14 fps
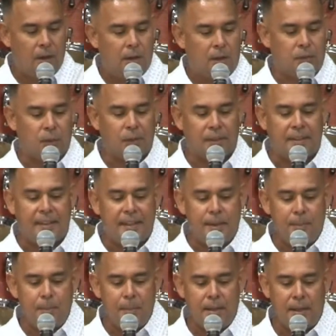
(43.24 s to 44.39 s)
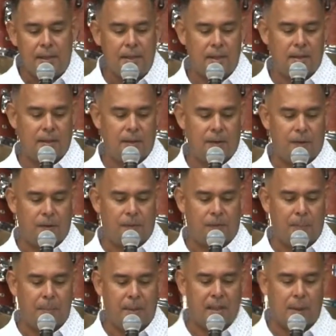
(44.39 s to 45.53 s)
so to keep me
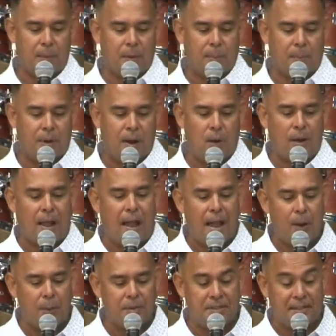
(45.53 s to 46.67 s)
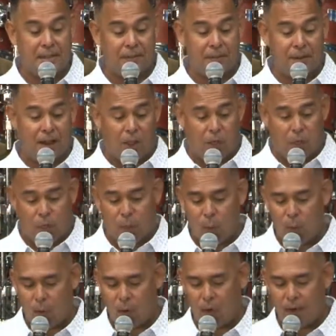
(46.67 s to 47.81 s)
from becoming proud, I was given a
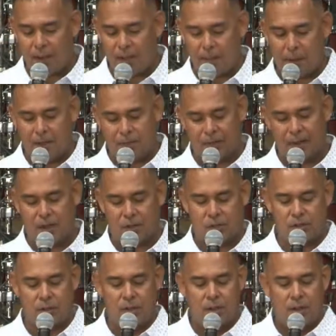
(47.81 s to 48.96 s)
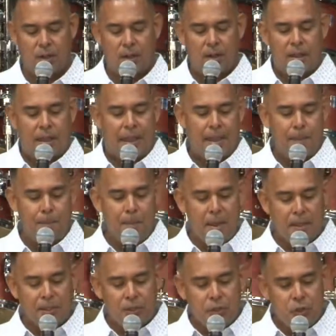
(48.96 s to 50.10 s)
thorn in my flesh, a
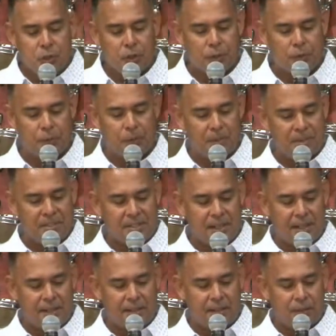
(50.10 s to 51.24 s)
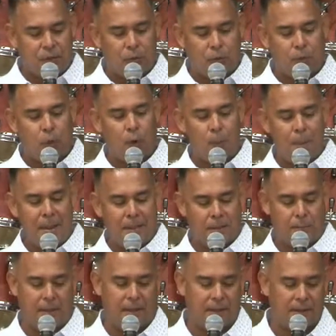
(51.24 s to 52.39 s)
messenger from Satan to
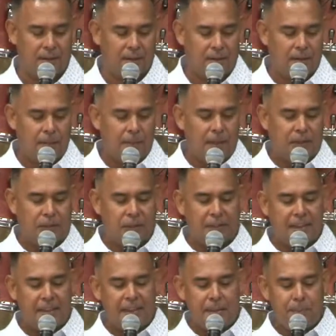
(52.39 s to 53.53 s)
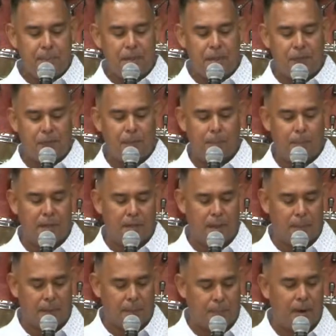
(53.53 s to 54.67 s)
torment me and to keep me from
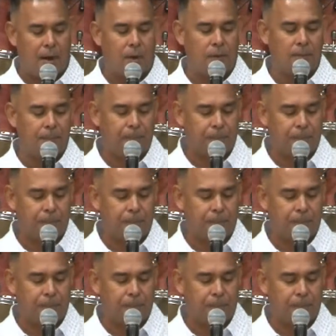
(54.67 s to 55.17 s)
becoming proud.